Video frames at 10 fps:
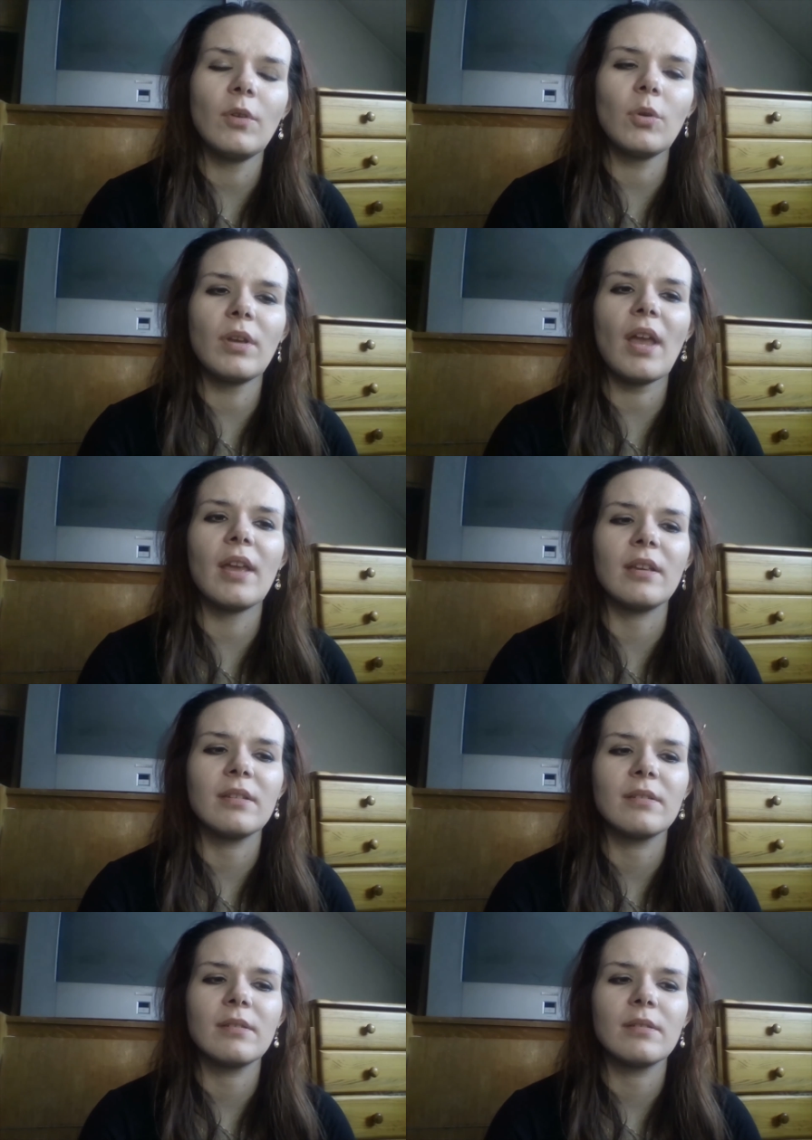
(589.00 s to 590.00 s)
Okay.
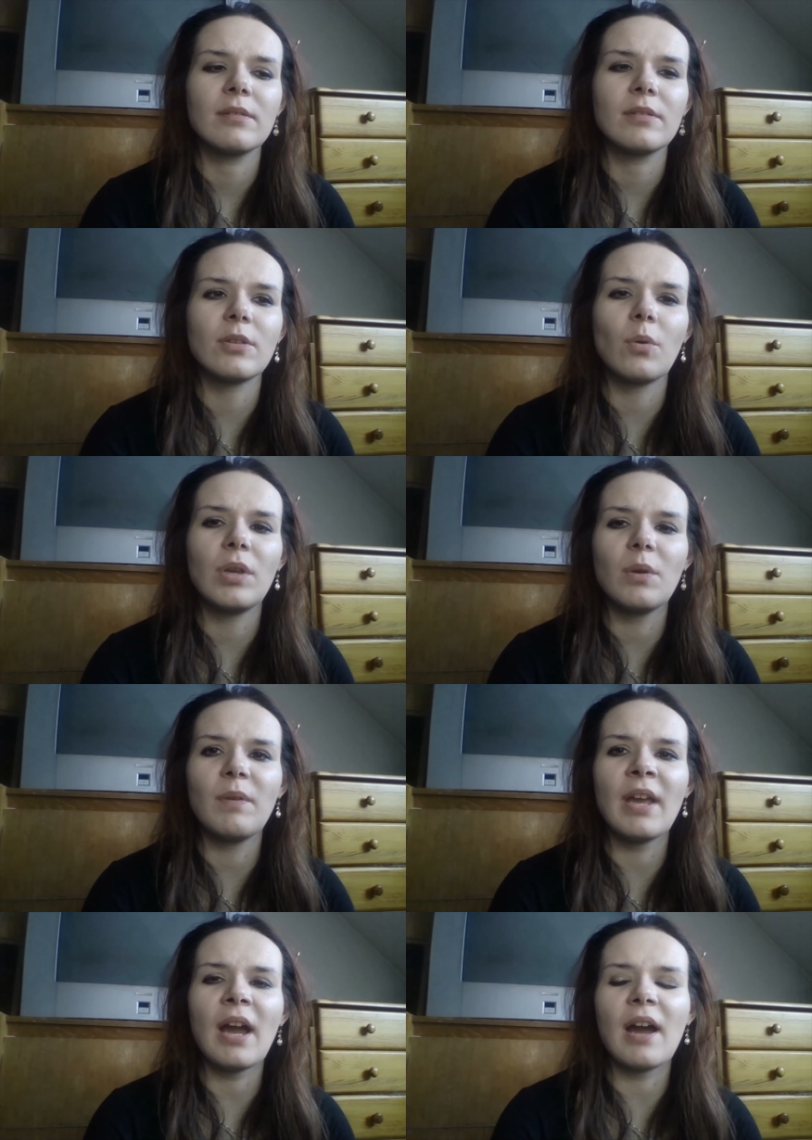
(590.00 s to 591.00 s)
So here
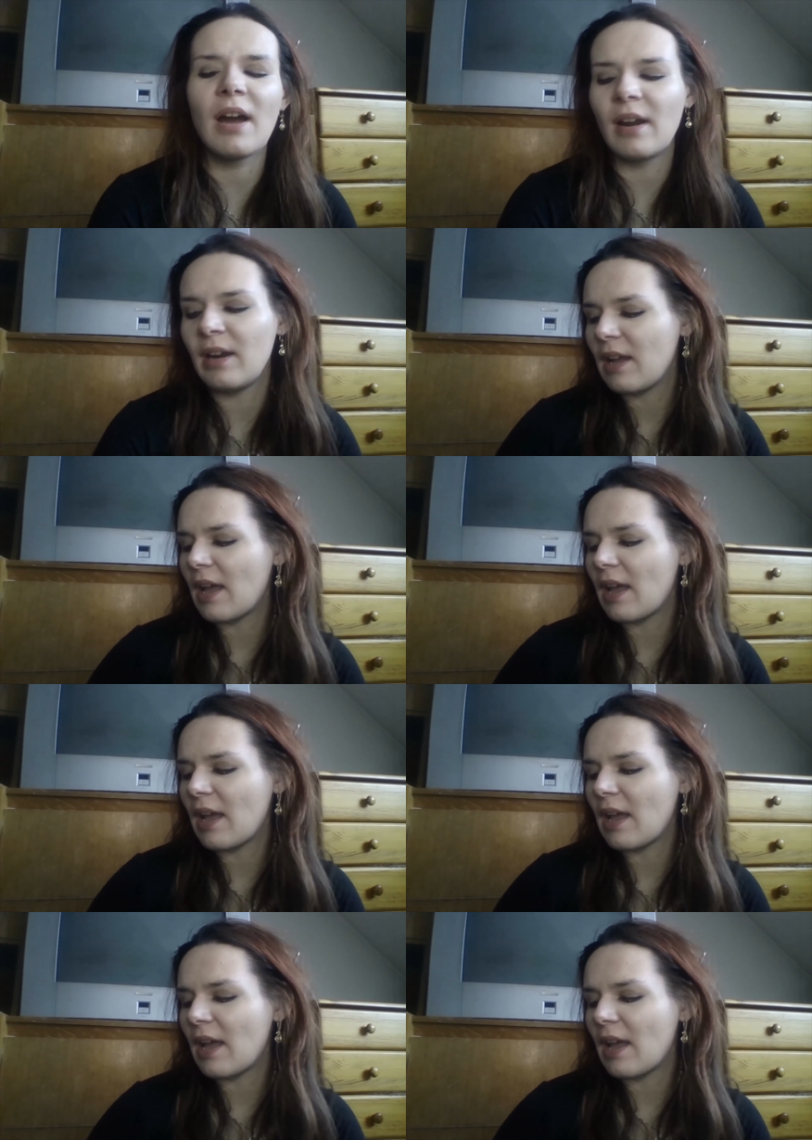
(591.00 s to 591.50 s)
we are,